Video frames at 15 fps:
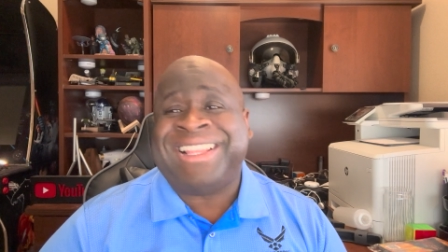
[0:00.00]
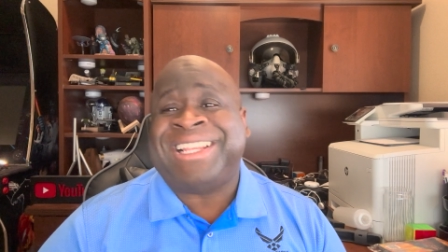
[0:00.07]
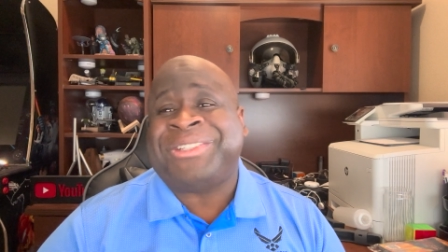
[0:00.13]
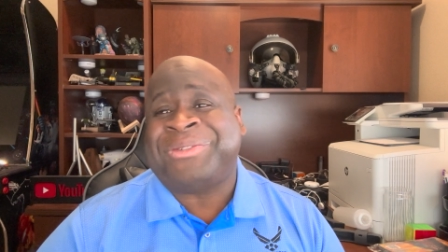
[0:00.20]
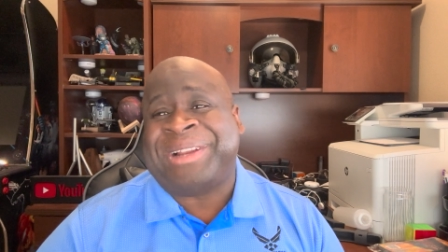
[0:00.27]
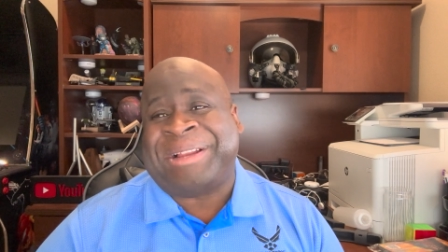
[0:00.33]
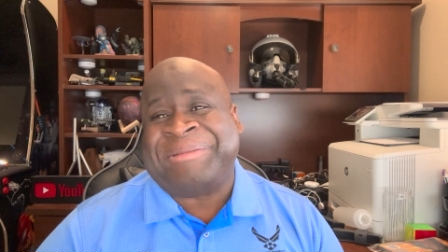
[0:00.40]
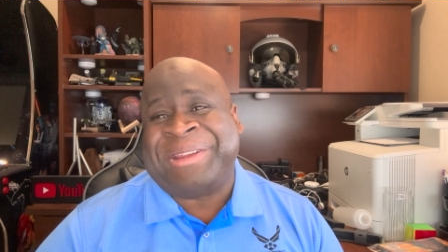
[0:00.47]
That's
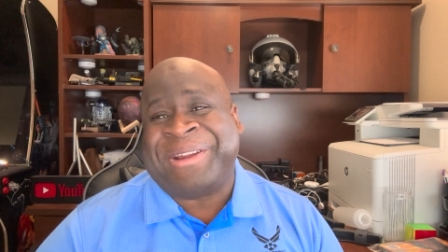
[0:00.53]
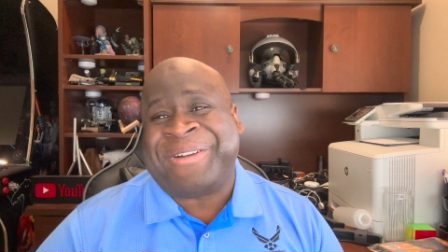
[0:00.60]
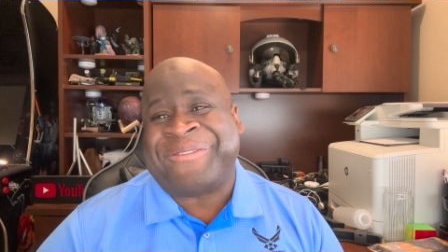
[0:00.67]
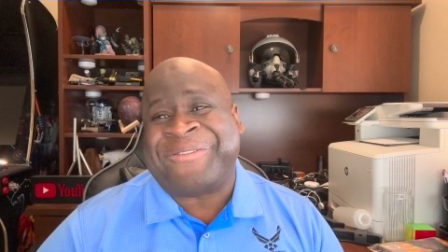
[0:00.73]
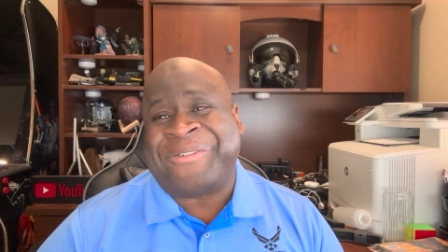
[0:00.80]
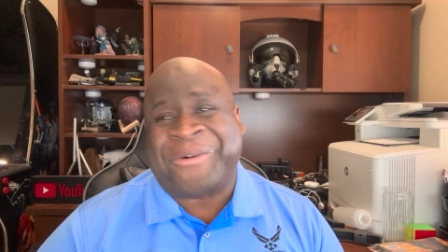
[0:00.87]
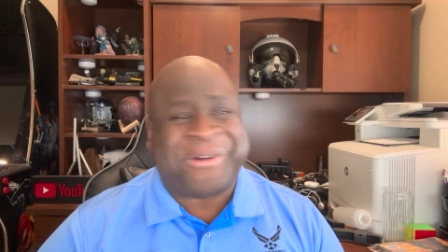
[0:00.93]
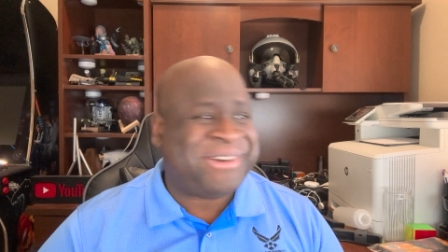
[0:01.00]
what I'm here
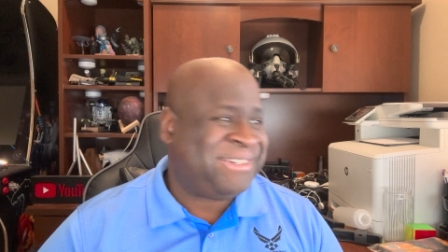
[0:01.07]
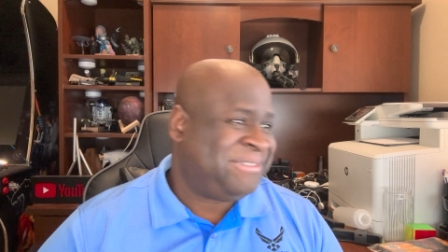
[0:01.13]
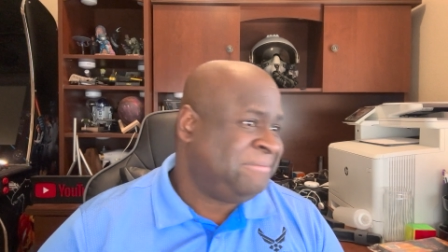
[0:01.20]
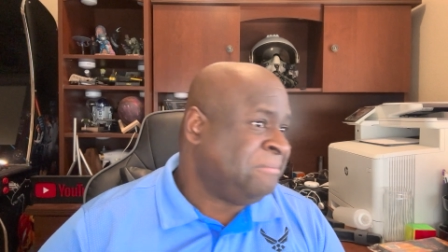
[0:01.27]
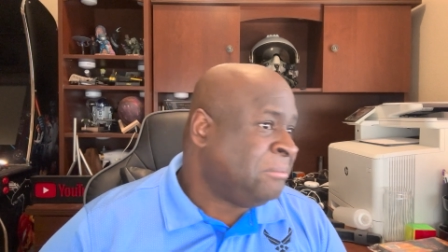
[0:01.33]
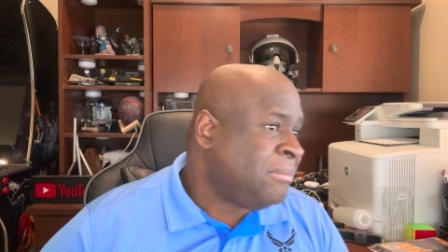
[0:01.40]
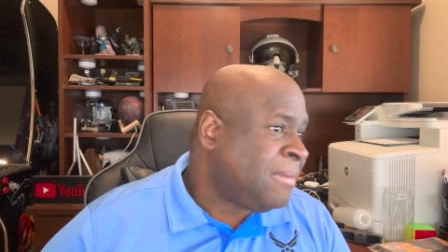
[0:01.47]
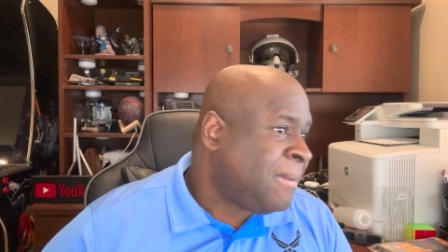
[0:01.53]
for.
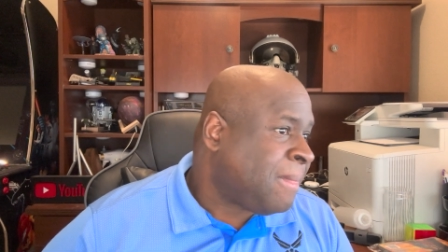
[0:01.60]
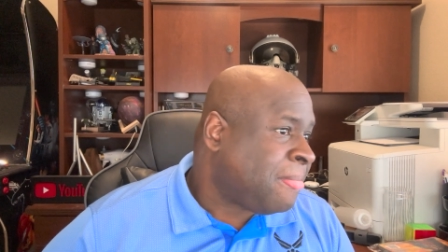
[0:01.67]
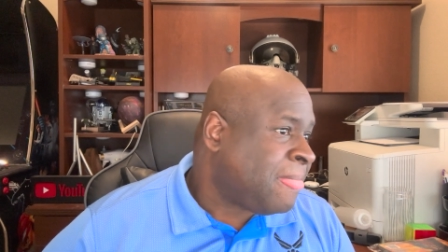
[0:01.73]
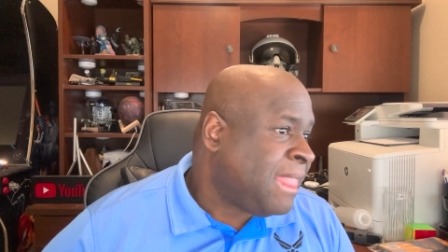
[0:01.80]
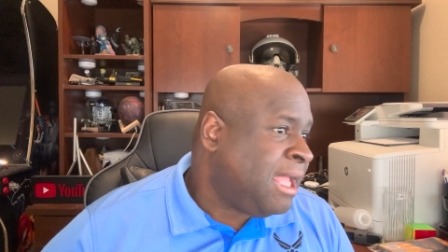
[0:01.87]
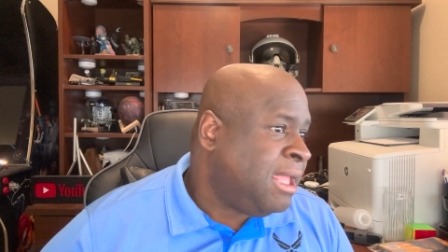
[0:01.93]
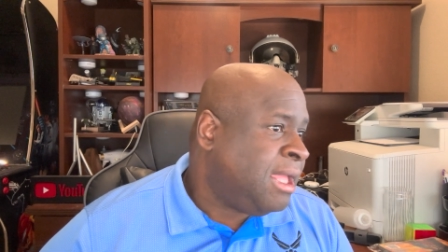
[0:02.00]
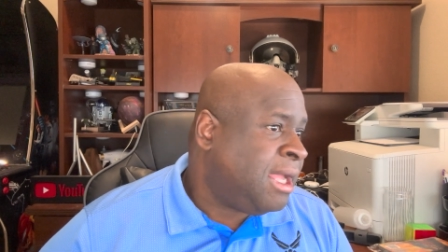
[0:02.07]

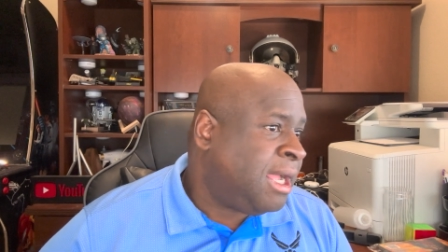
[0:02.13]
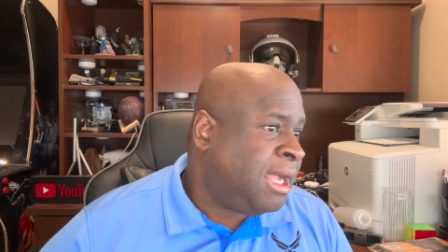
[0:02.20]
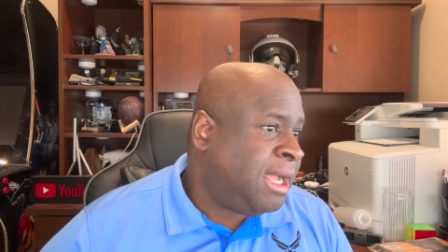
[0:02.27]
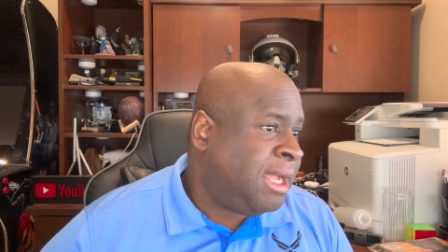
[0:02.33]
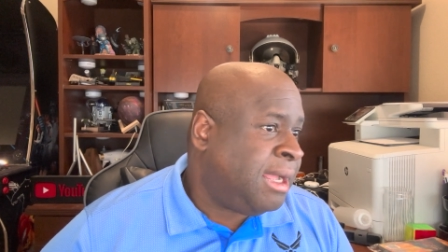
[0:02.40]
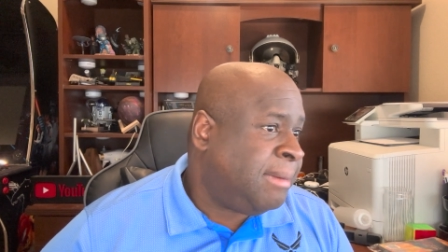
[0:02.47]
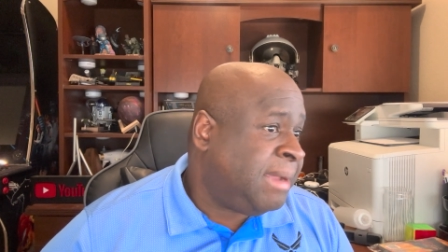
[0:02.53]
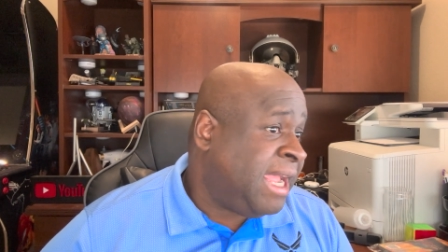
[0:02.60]
Uh,